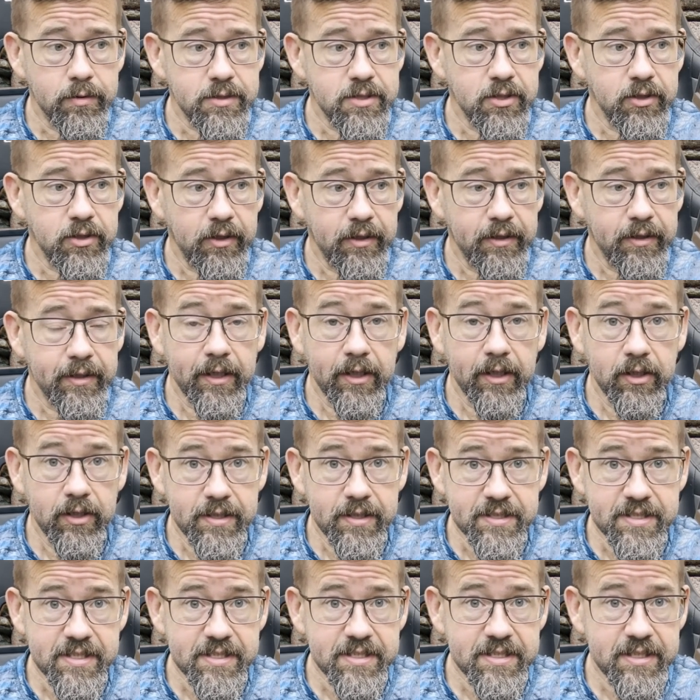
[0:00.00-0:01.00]
So you can take an
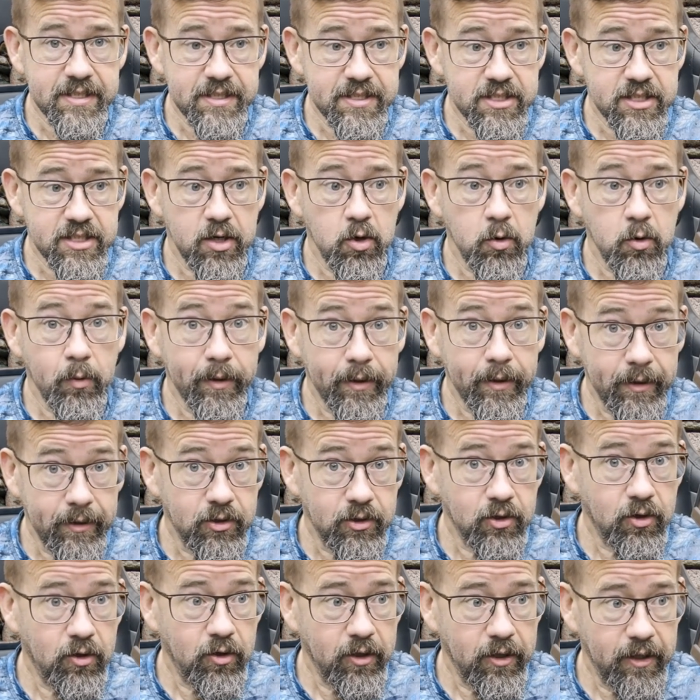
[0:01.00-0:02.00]
existing scope and
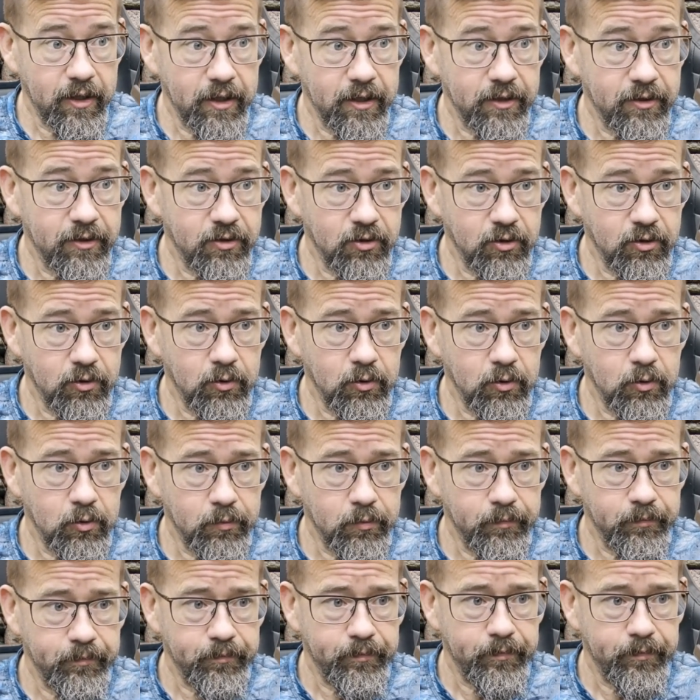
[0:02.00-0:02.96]
turn it into